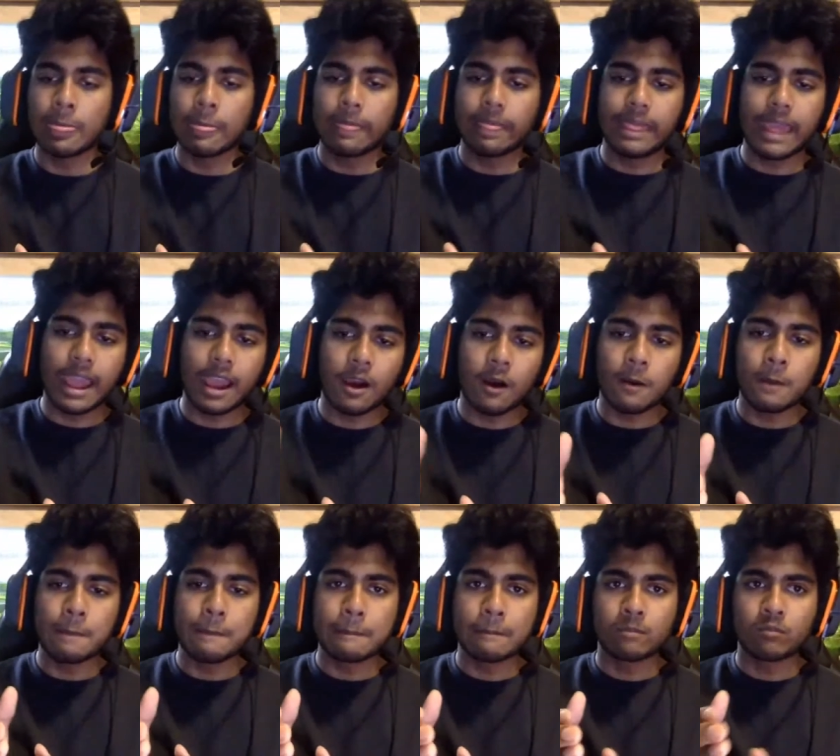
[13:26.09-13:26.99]

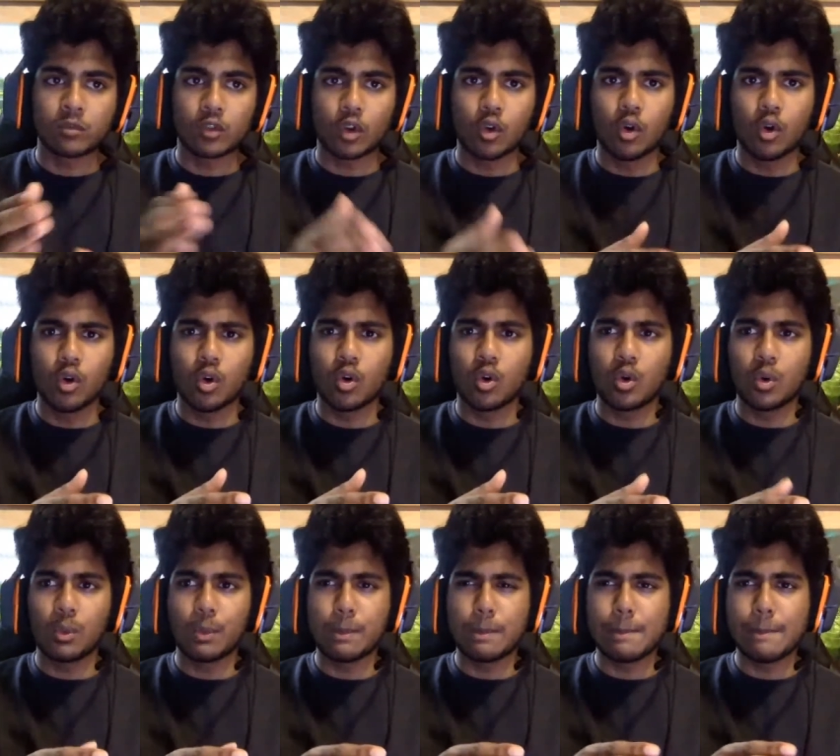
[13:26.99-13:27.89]
Now,
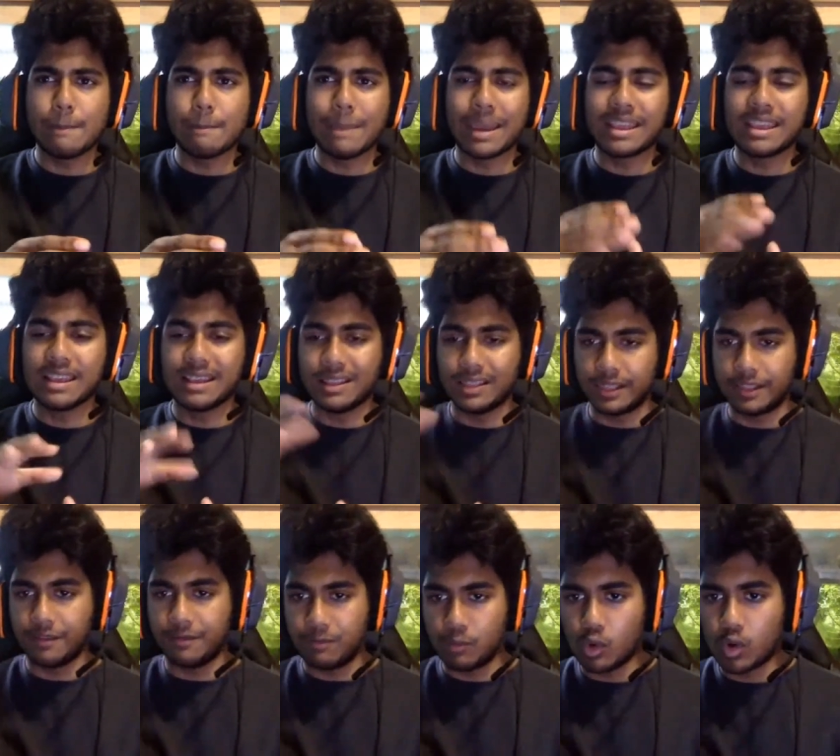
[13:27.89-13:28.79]
or making it
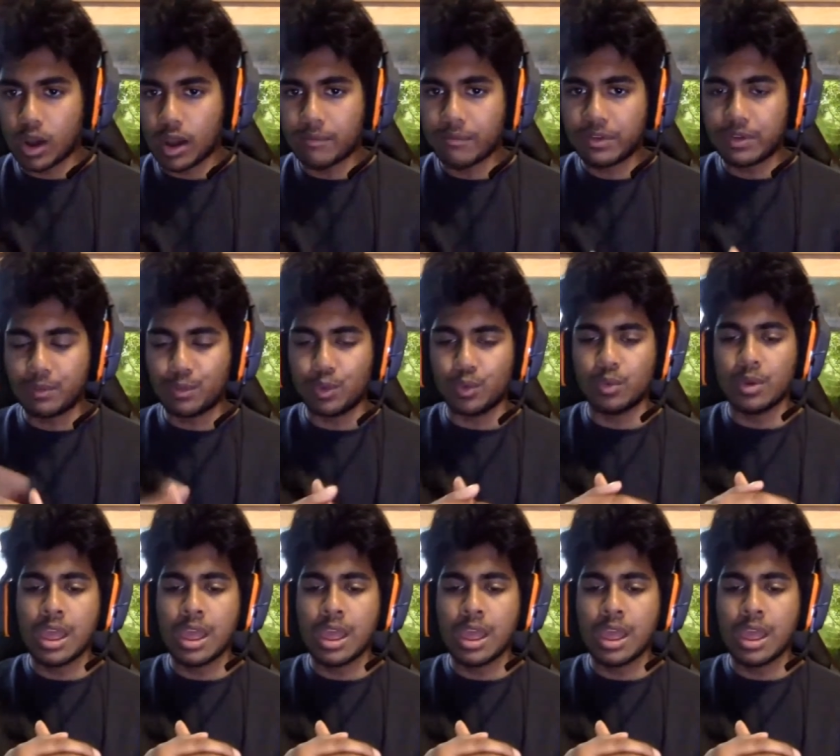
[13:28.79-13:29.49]
live more comfortable.